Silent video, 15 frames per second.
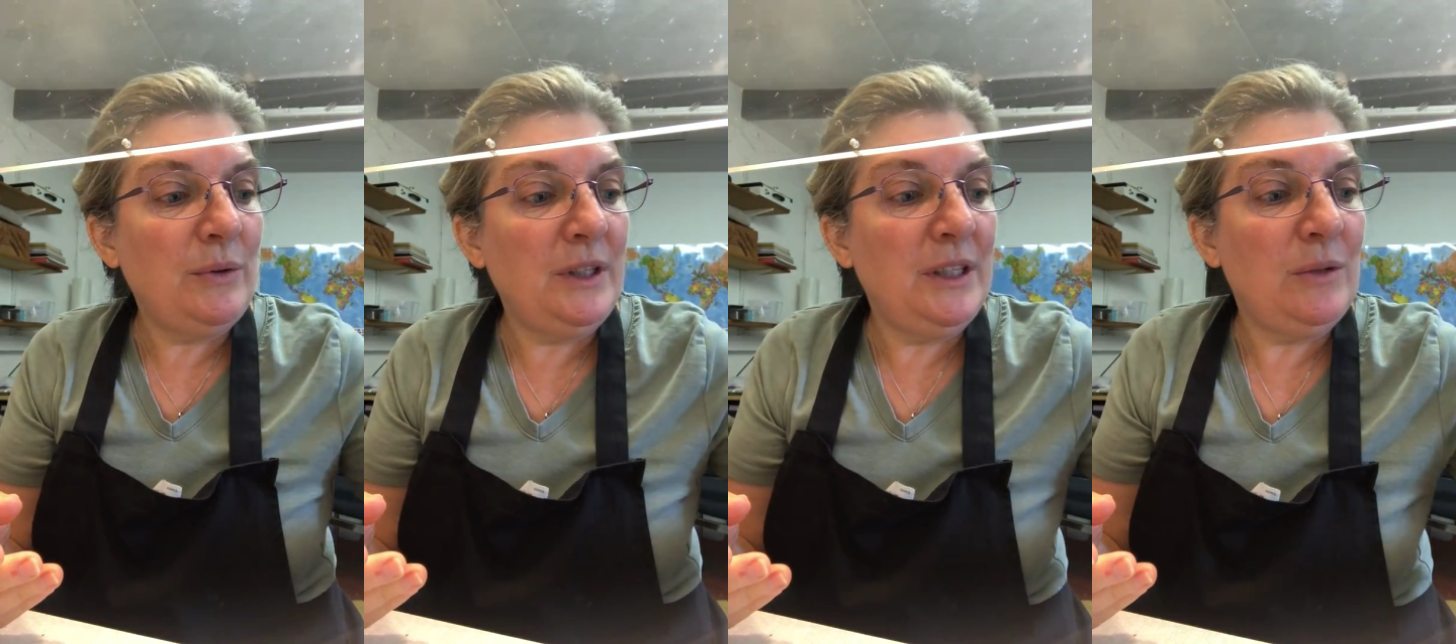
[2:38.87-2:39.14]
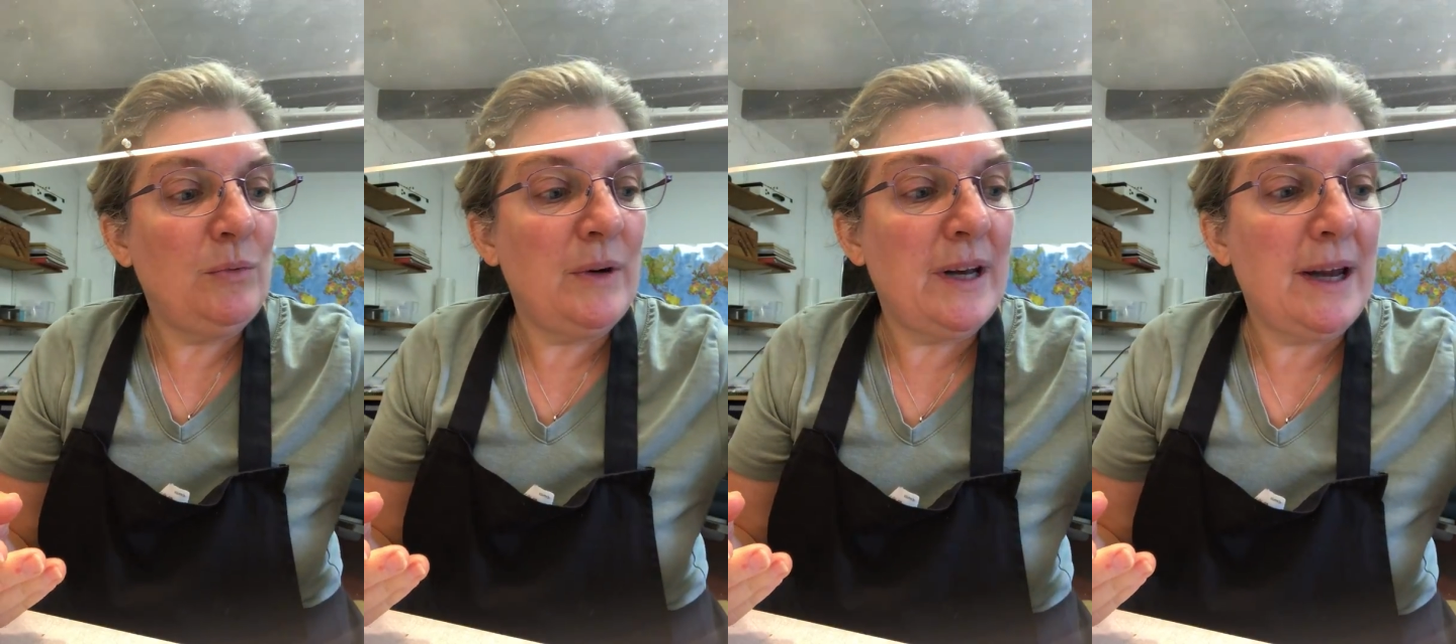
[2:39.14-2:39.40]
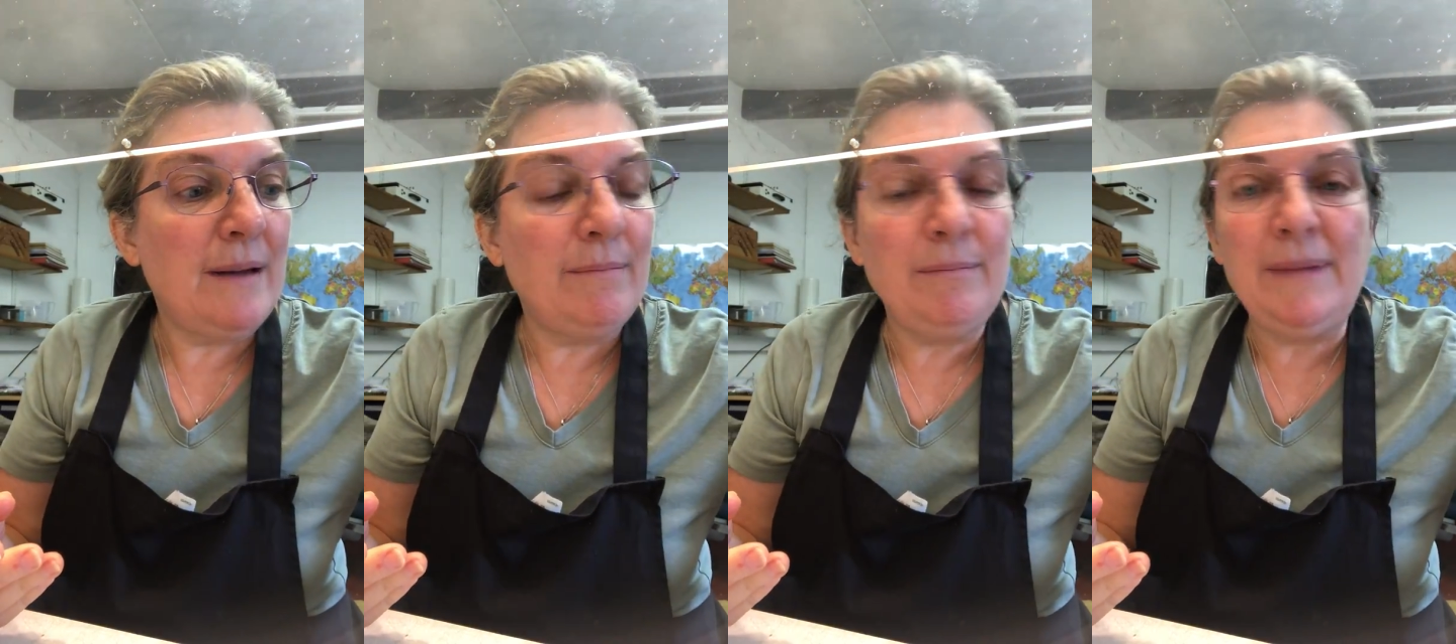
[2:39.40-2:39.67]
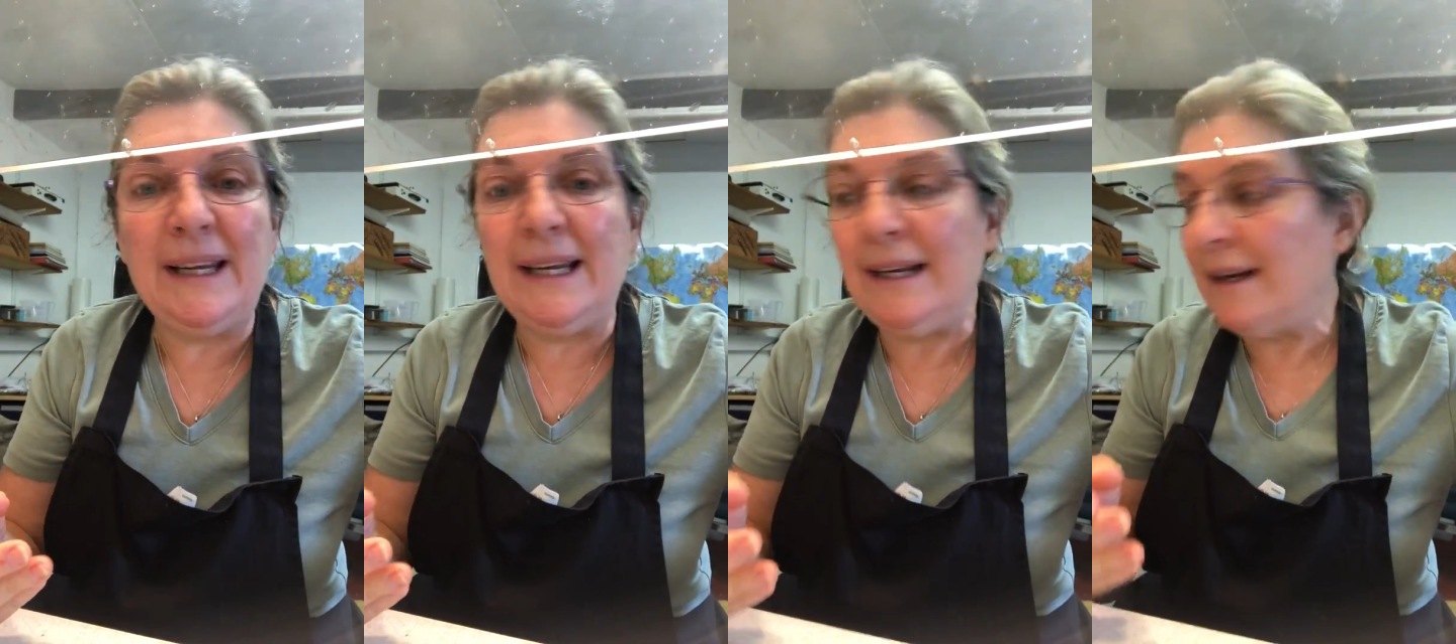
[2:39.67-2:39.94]
you what I
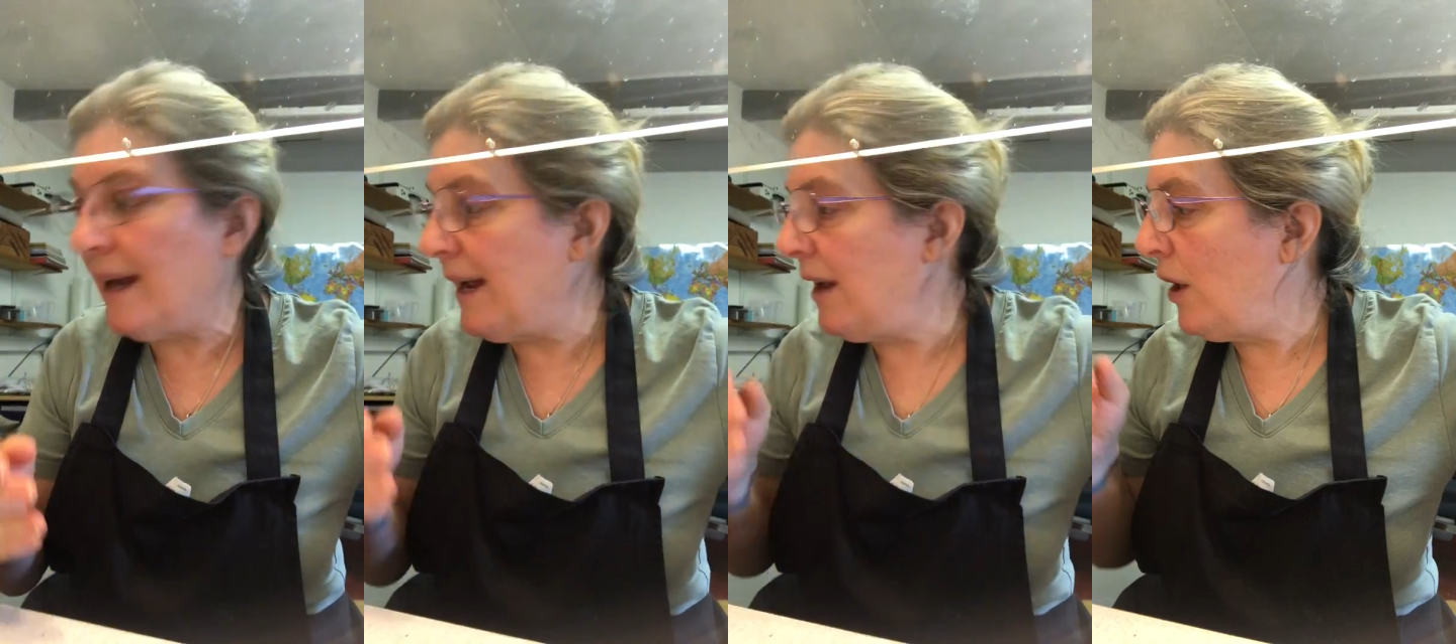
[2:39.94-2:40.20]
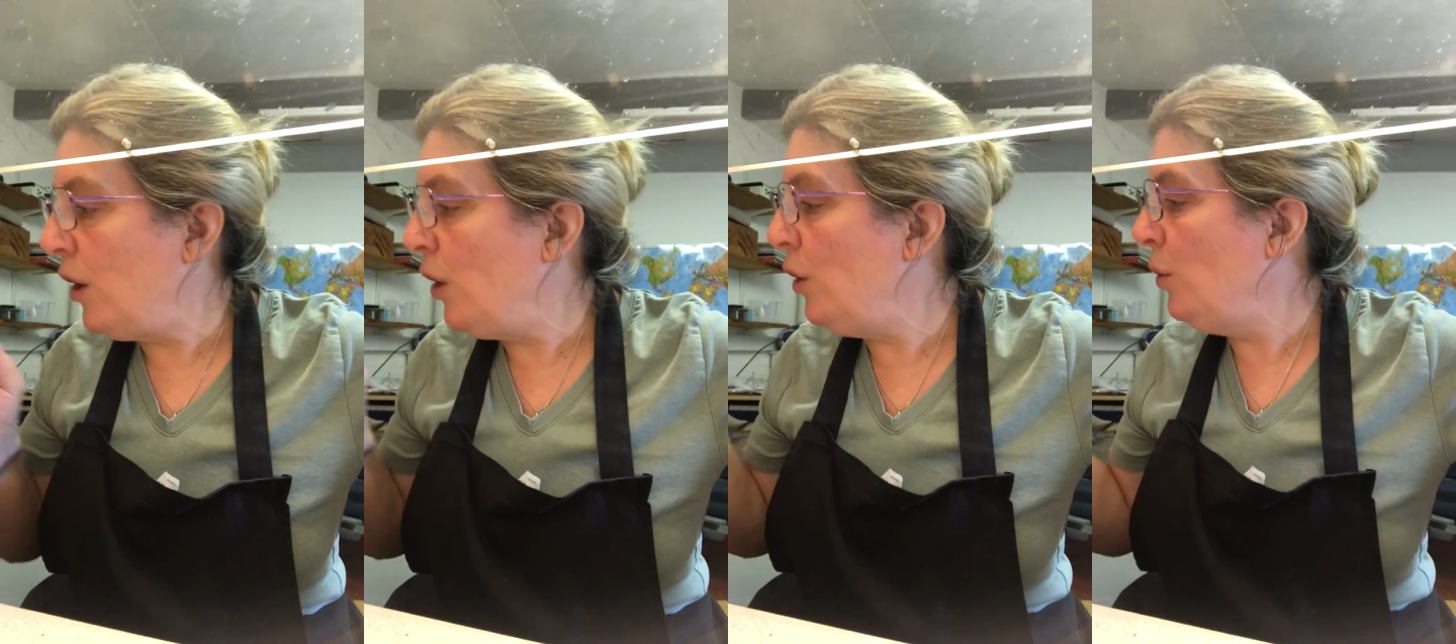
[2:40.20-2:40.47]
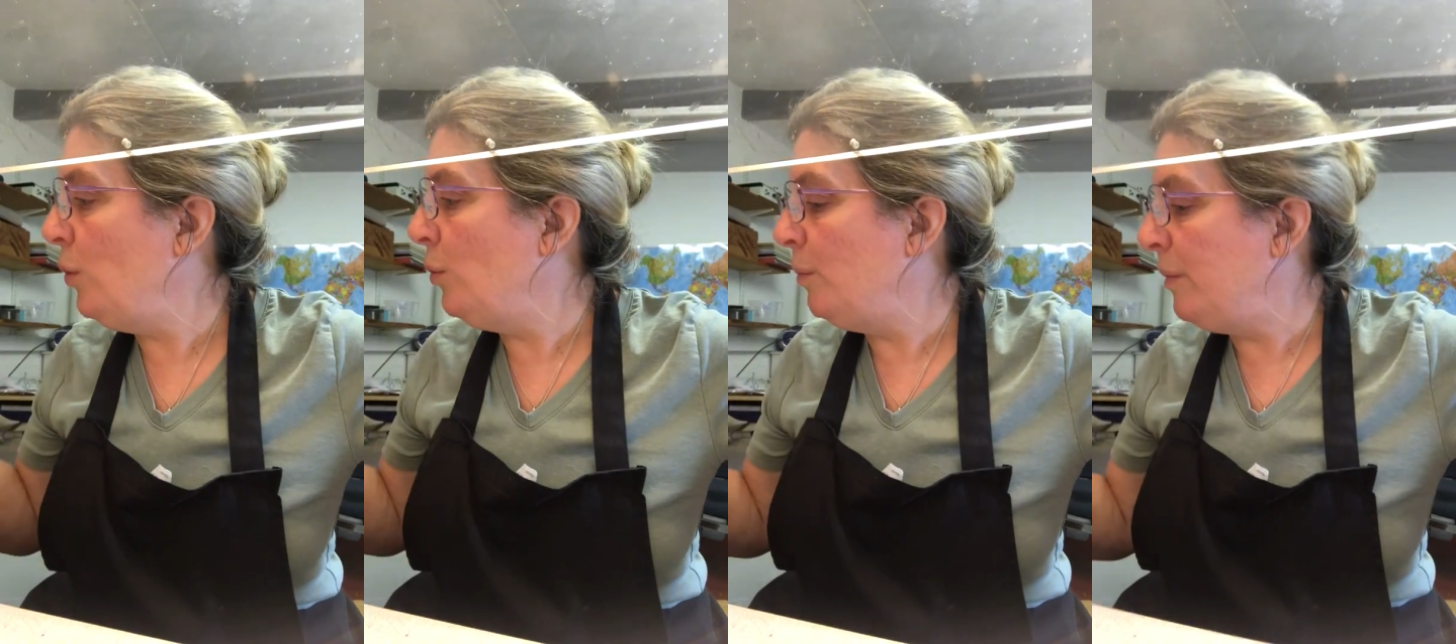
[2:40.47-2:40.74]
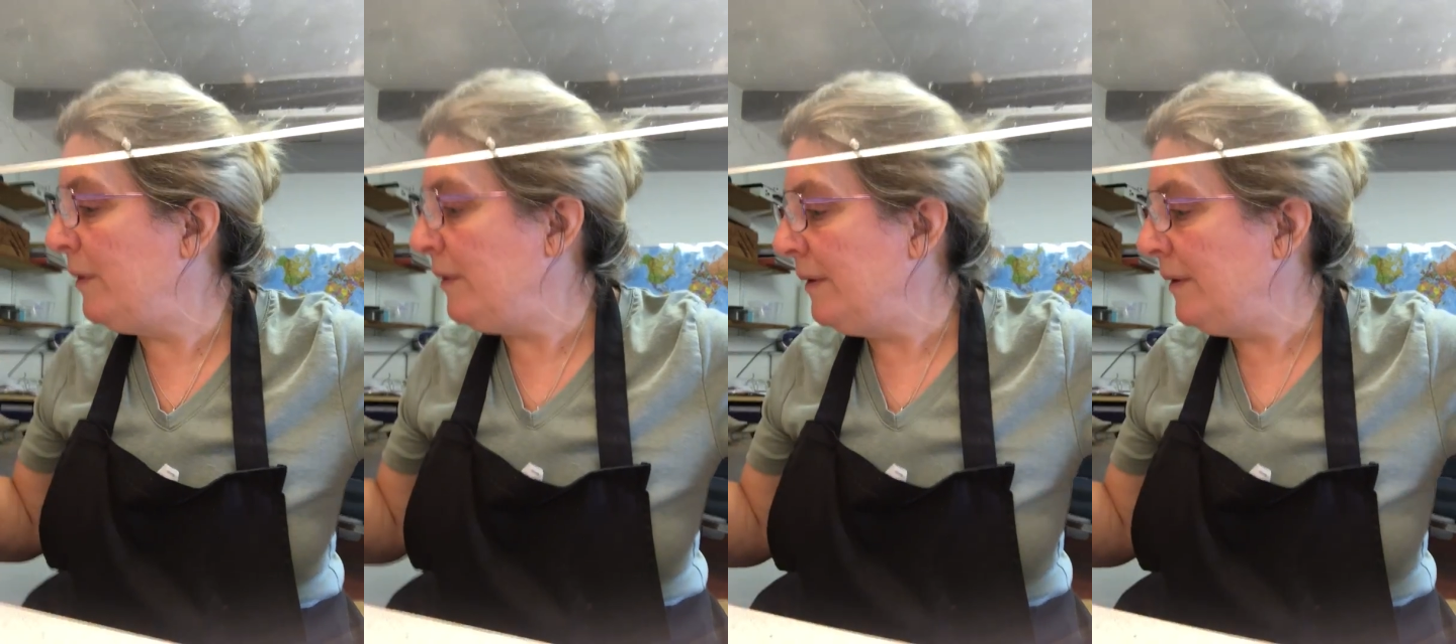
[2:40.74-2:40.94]
mean, I hope.